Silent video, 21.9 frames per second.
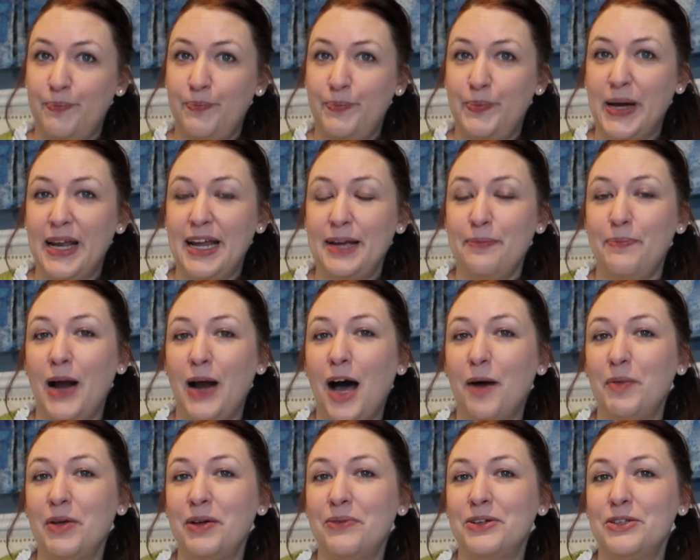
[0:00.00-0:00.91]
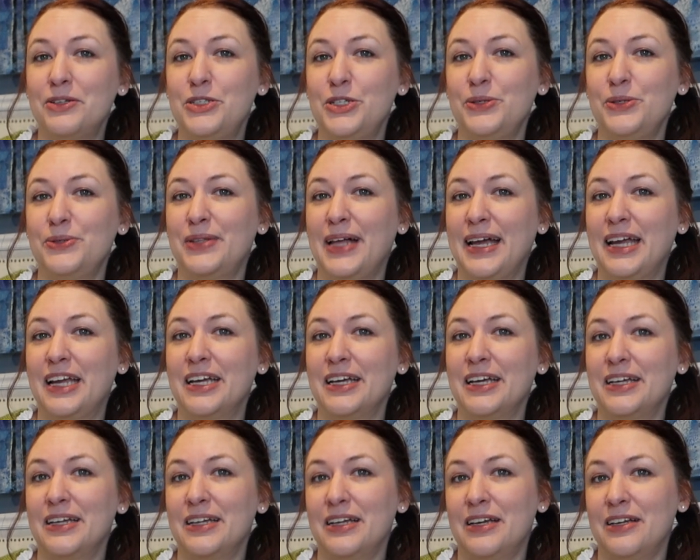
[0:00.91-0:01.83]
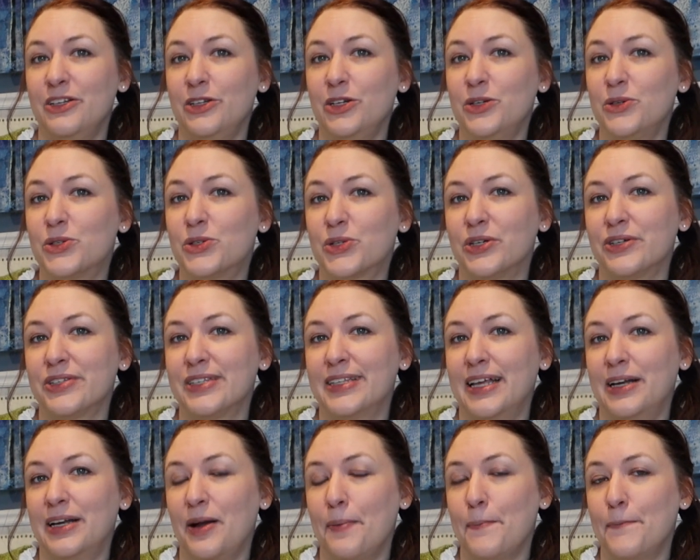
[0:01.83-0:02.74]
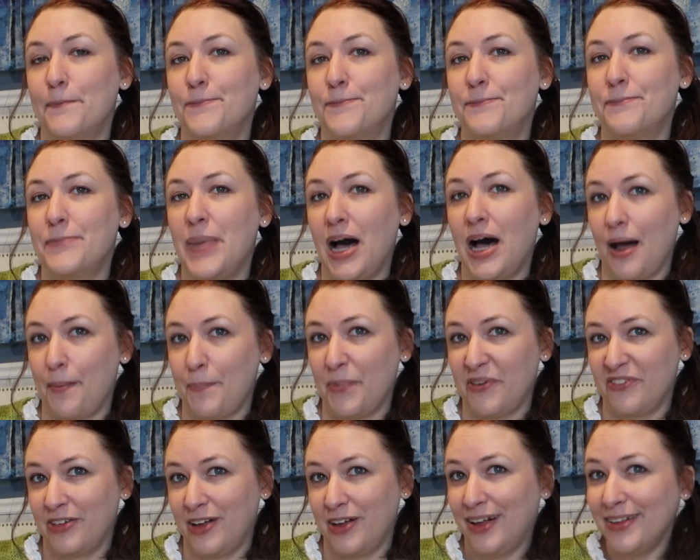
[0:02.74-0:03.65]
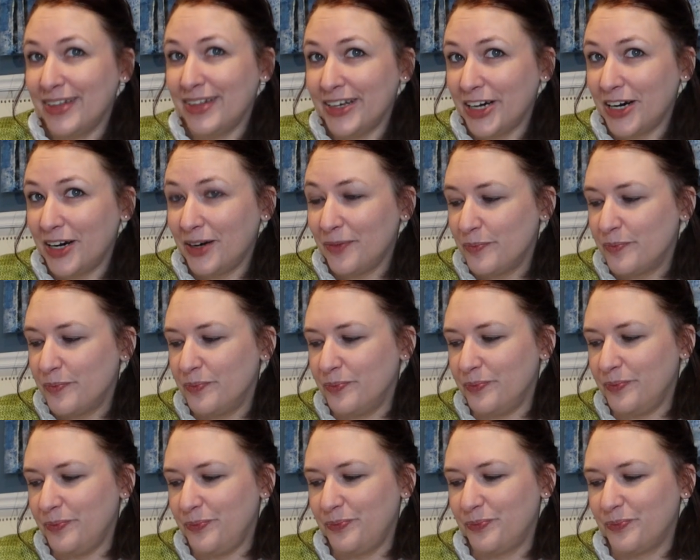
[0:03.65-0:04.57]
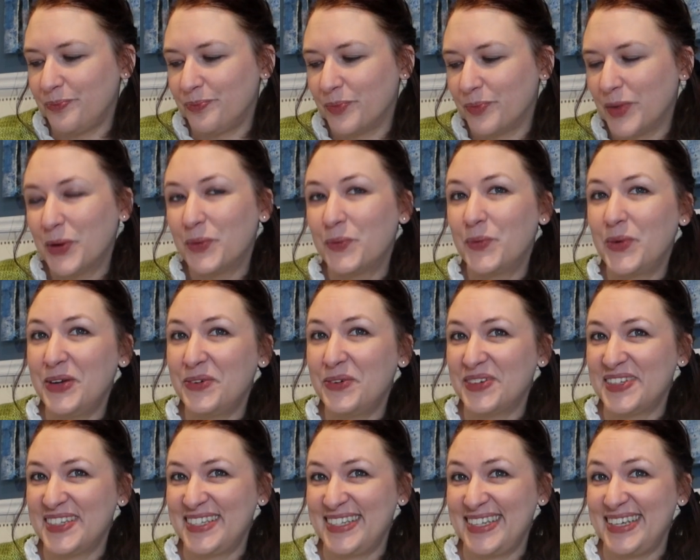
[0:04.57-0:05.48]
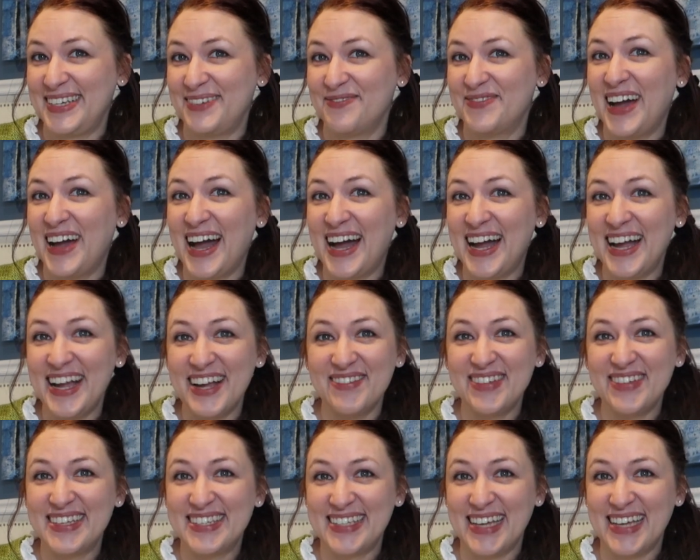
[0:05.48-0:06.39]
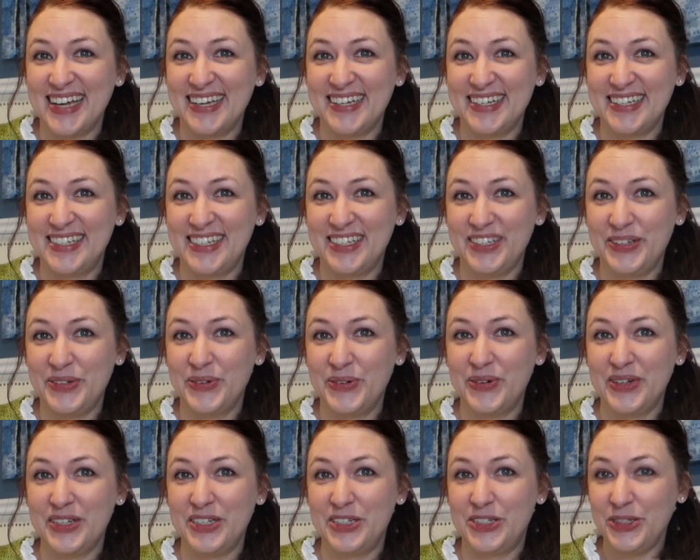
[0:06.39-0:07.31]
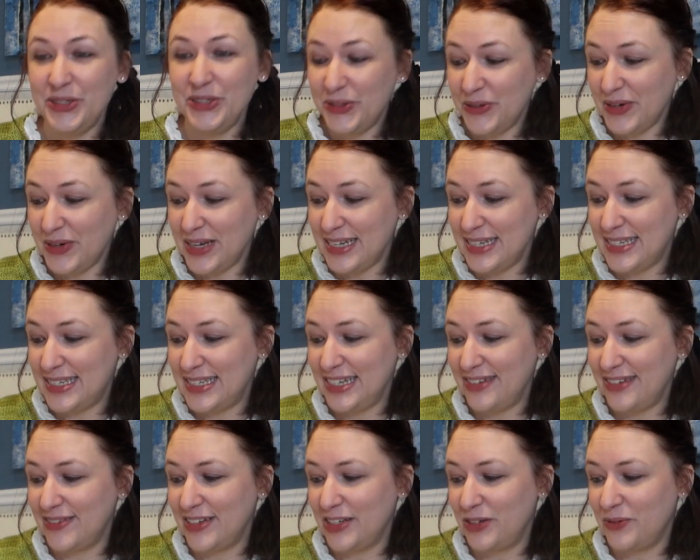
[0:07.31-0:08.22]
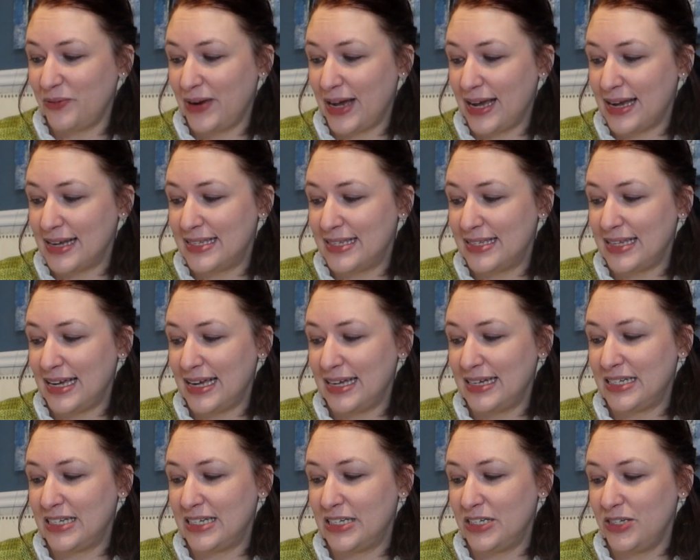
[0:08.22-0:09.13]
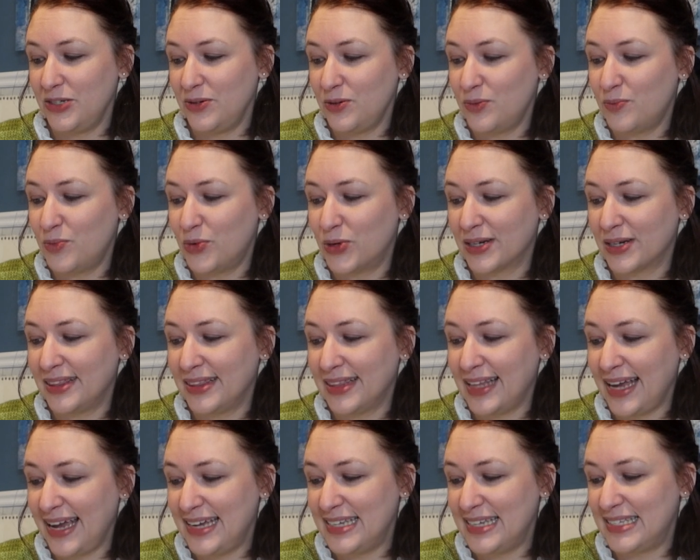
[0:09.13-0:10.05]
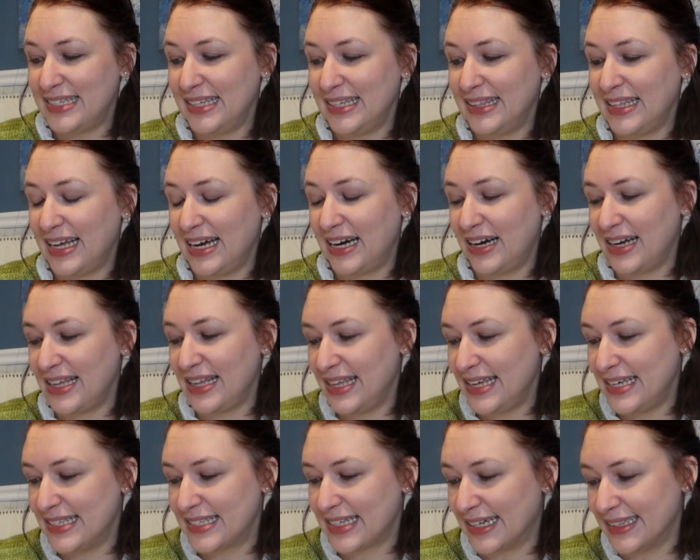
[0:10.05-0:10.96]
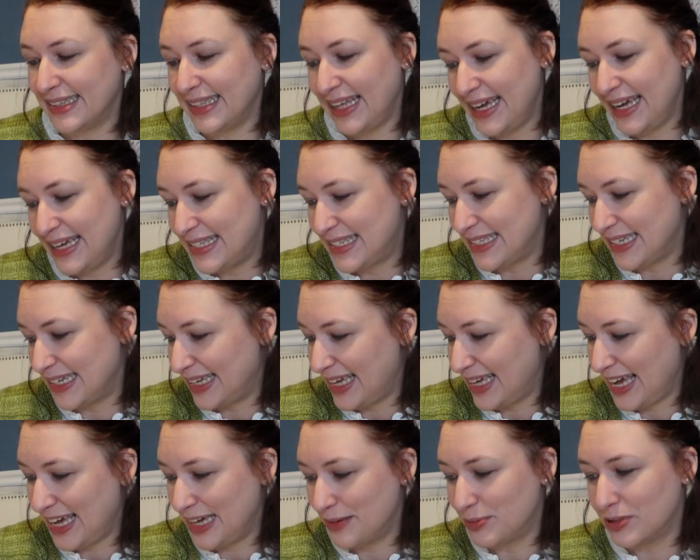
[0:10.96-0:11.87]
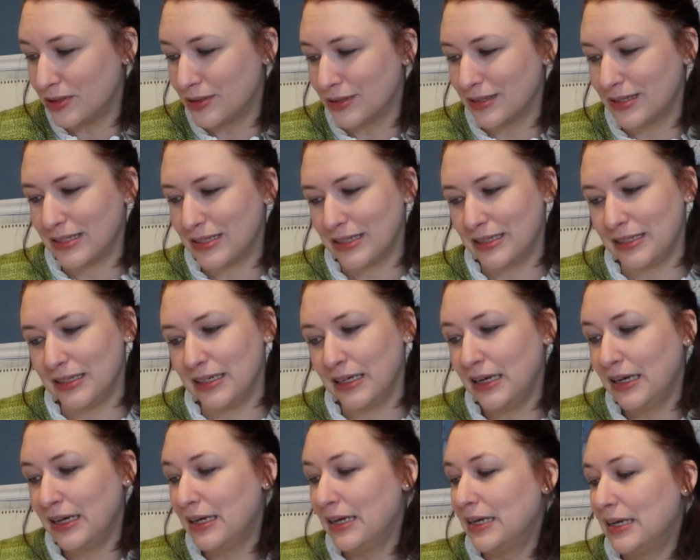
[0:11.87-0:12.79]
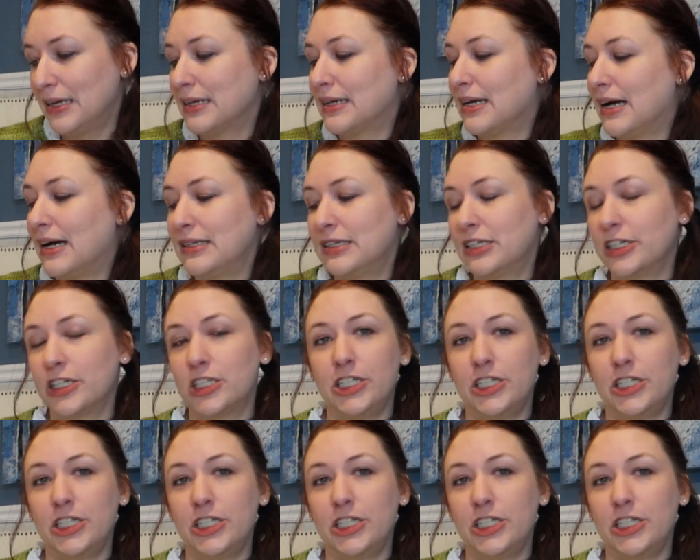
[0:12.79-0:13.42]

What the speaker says: but I probably will do like neutrals and then a pop of color. We will see, but I am excited to do a Stephen West and to do more lace in there. I think he's got lace and cables and color